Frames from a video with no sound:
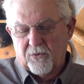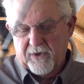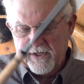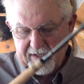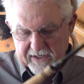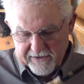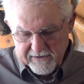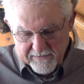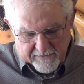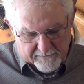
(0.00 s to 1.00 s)
One of the
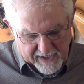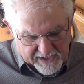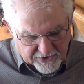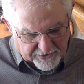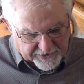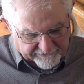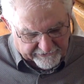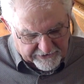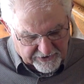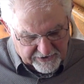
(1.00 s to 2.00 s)
other major
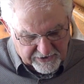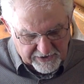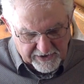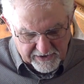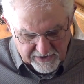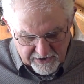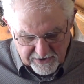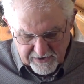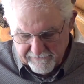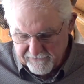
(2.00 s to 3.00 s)
differences
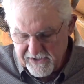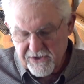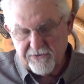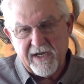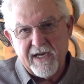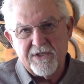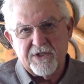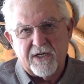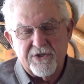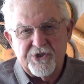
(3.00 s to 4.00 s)
is these rods
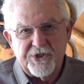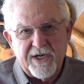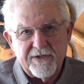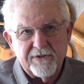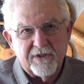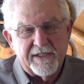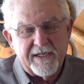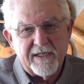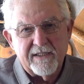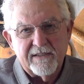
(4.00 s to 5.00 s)
are
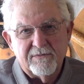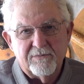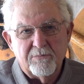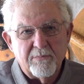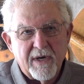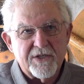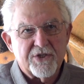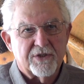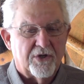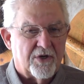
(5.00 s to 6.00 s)
generally
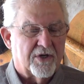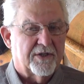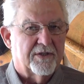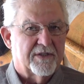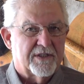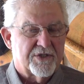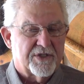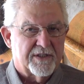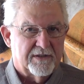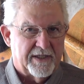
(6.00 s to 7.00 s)
much longer than
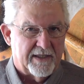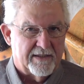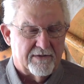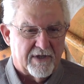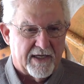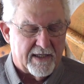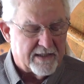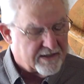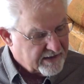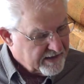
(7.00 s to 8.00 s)
single-handed
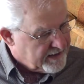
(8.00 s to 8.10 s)
rods.